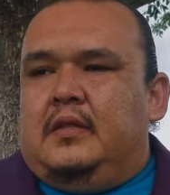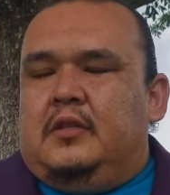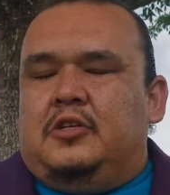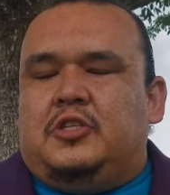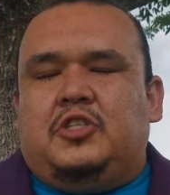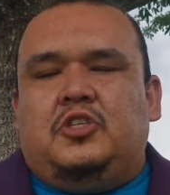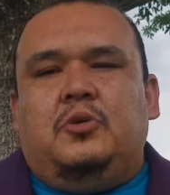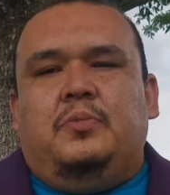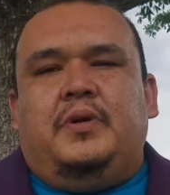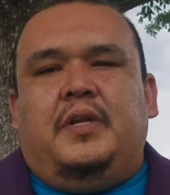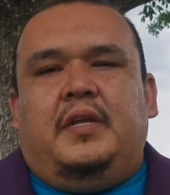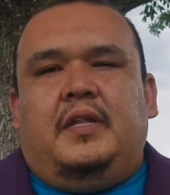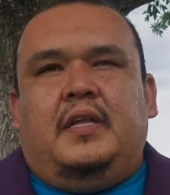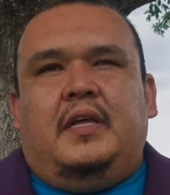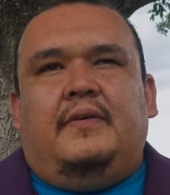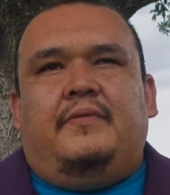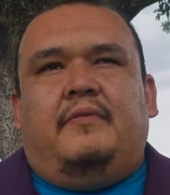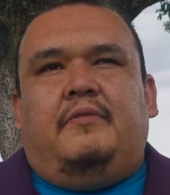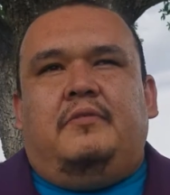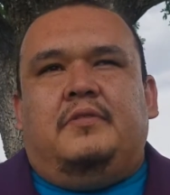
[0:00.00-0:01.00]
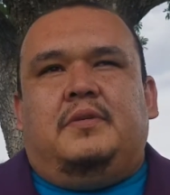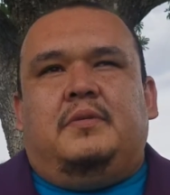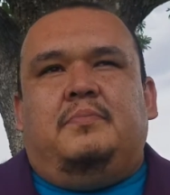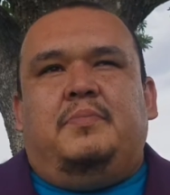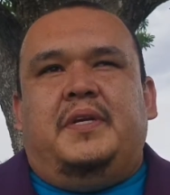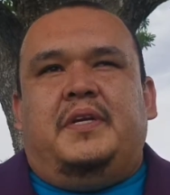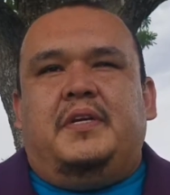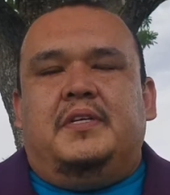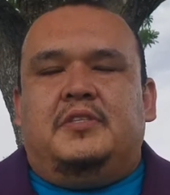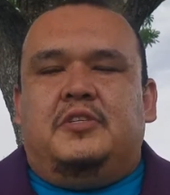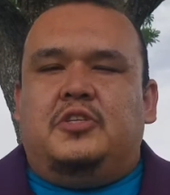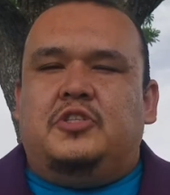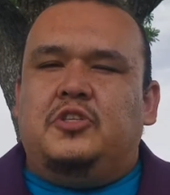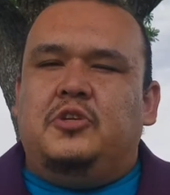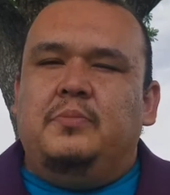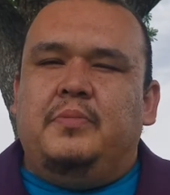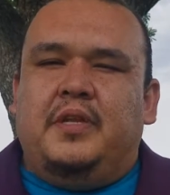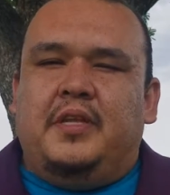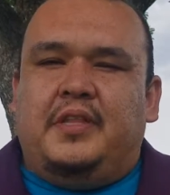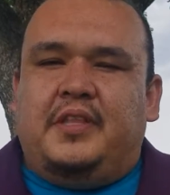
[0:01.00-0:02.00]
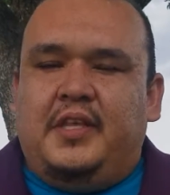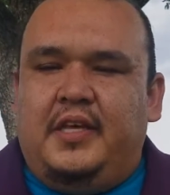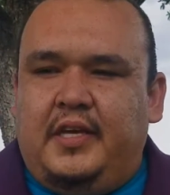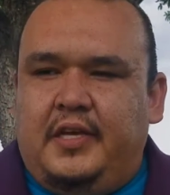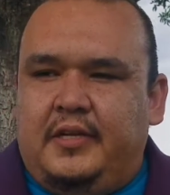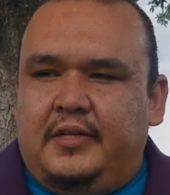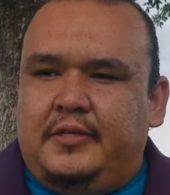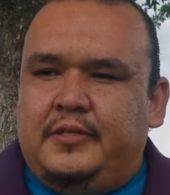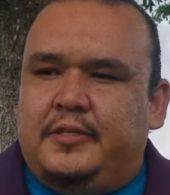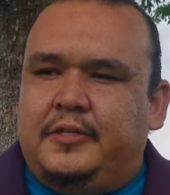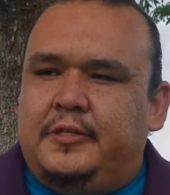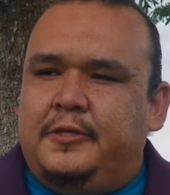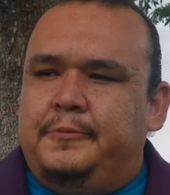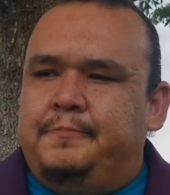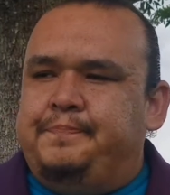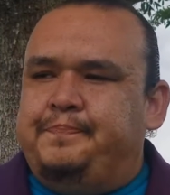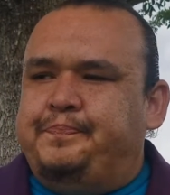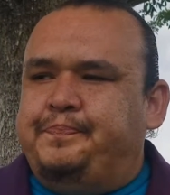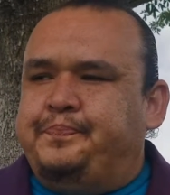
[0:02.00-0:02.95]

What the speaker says: There's too many levels because there's too many things.